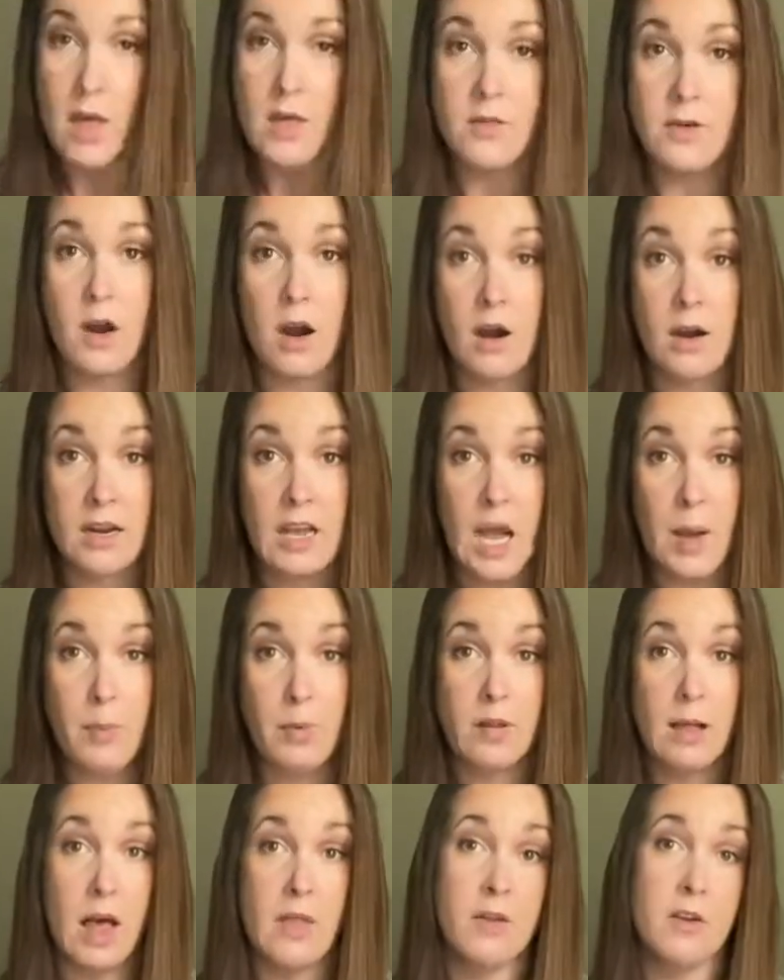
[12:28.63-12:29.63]
There are a
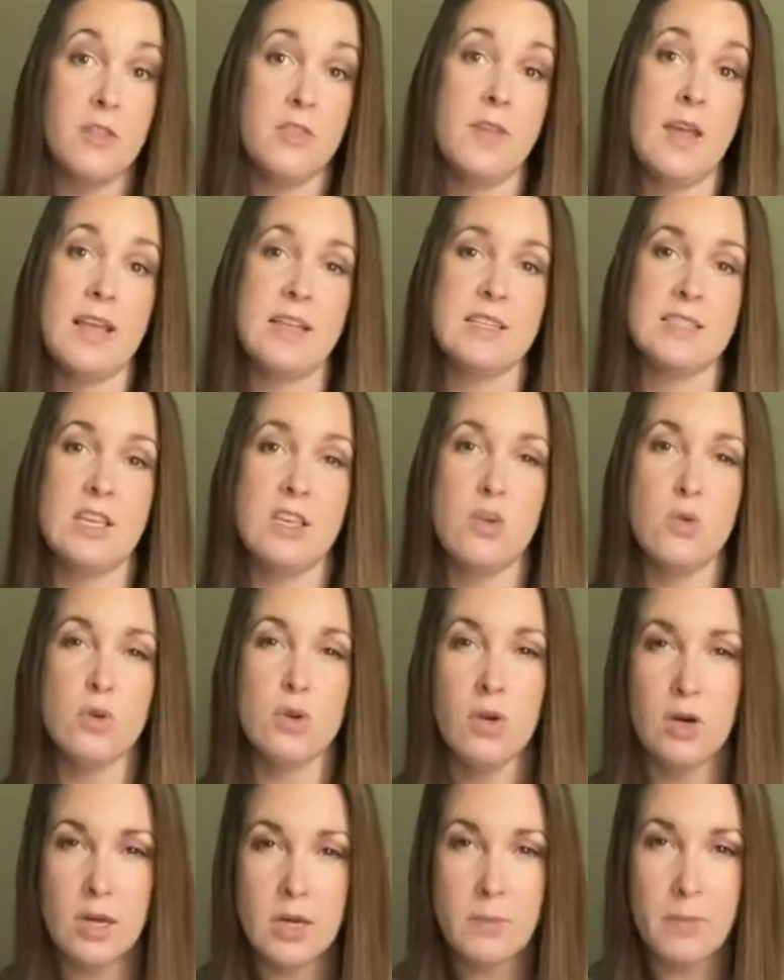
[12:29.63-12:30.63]
couple other things that you
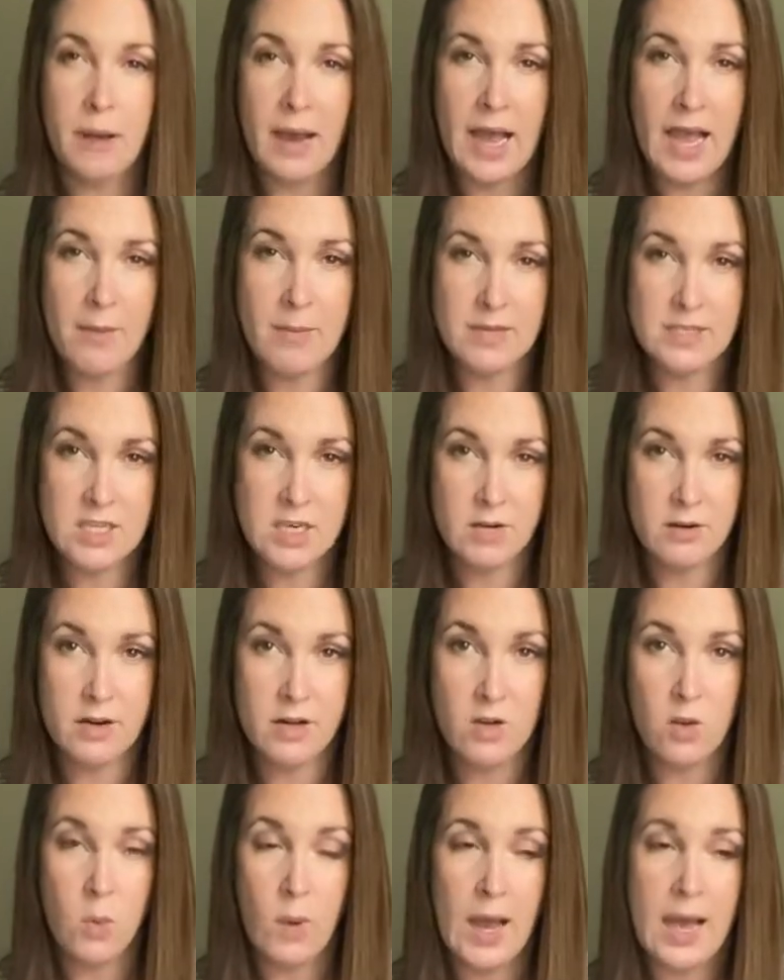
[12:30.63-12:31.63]
could buy
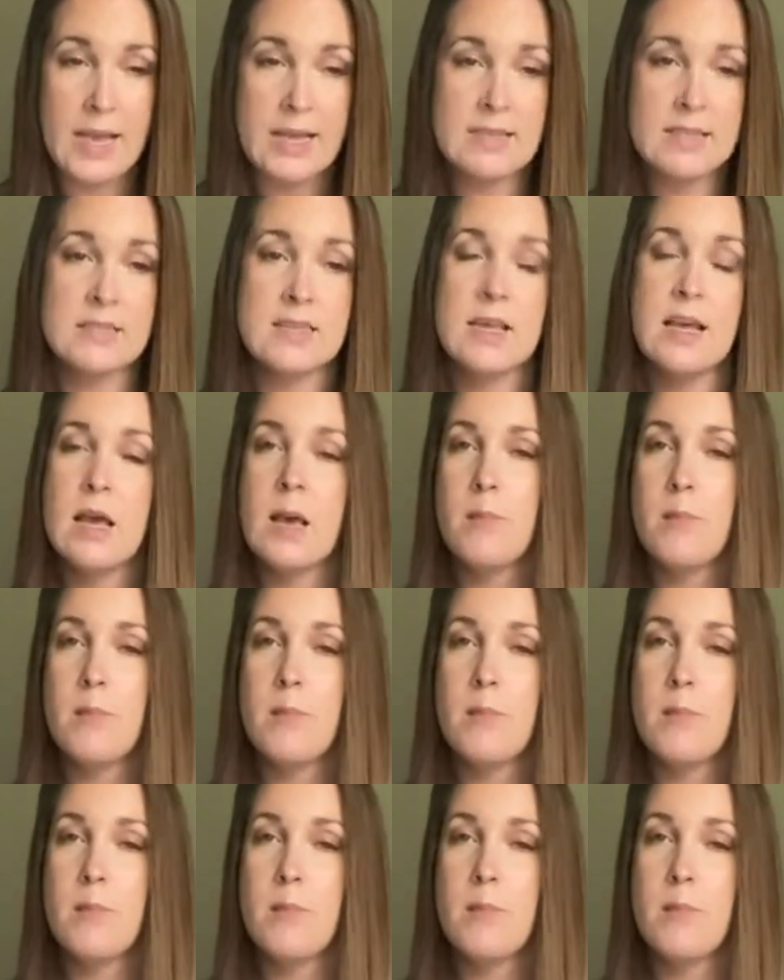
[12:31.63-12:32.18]
material-wise,